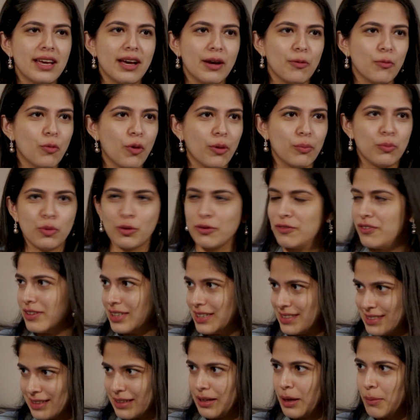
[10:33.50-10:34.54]
what
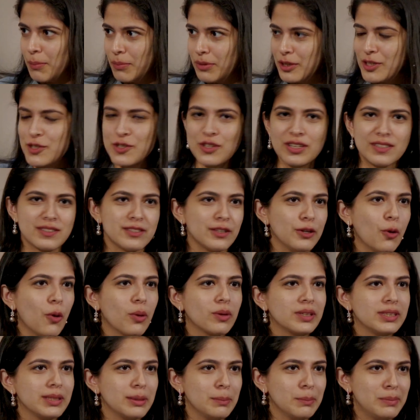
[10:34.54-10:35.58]
Brookfield has accomplished. It's a
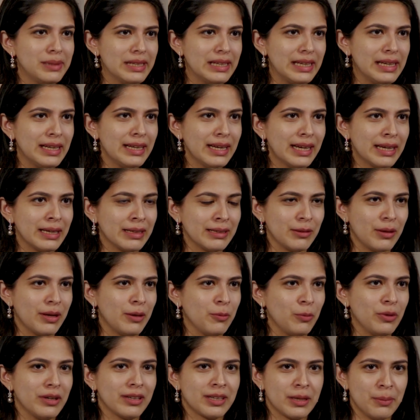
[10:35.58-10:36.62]
long-term play,
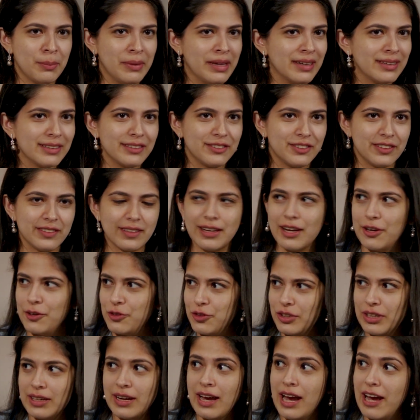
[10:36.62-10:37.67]
and we're committed to the
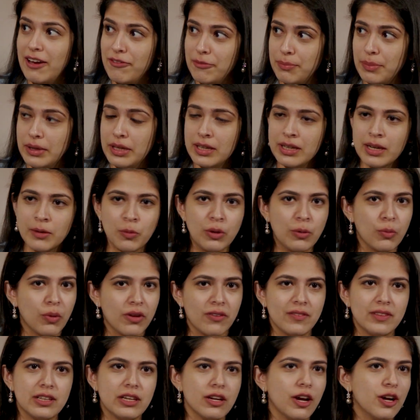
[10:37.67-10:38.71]
country and have been, and we're
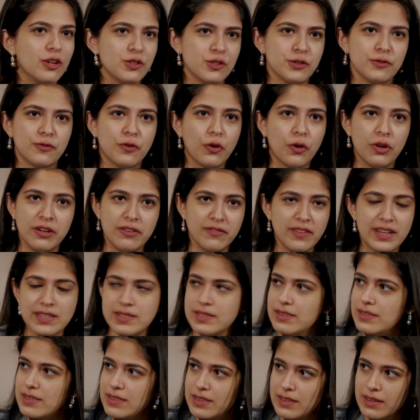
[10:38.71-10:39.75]
one of the largest foreign
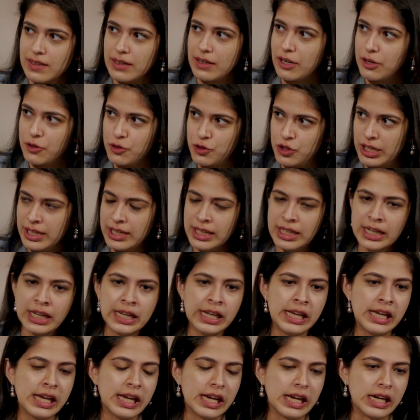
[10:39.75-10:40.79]
investors in the country.
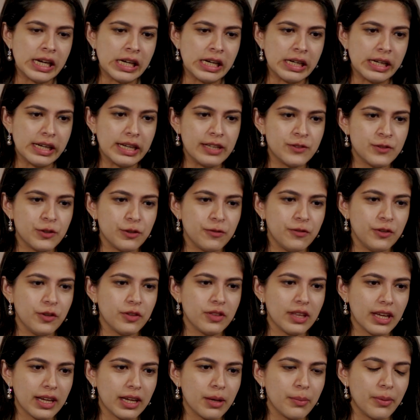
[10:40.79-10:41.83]
And so if you
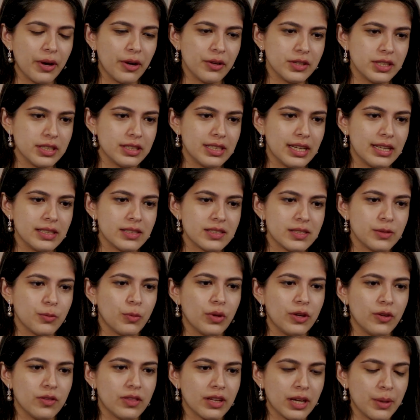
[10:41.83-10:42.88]
think about it,
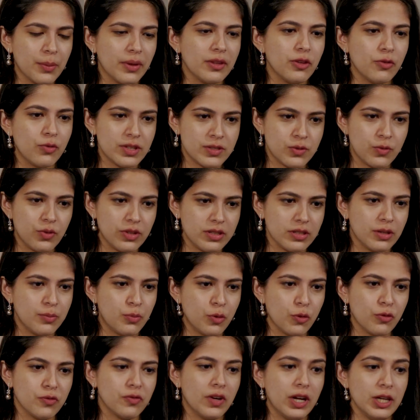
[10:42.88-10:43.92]
when you think about the risk-return
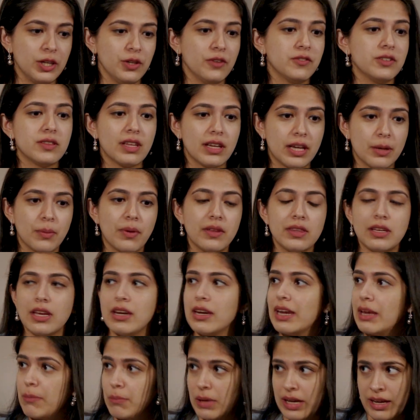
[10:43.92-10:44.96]
profile, you have to think about the
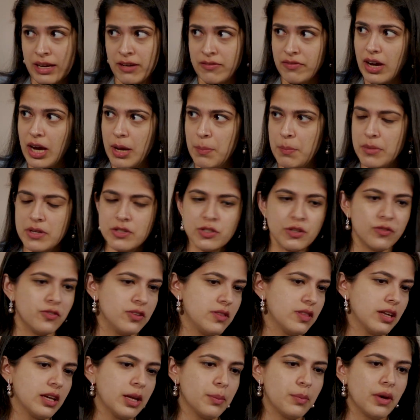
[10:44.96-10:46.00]
enabling environment, you have
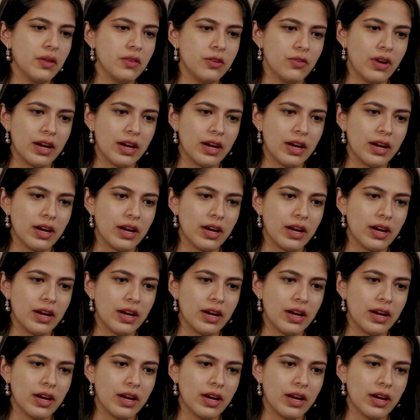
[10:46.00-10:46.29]
to think about the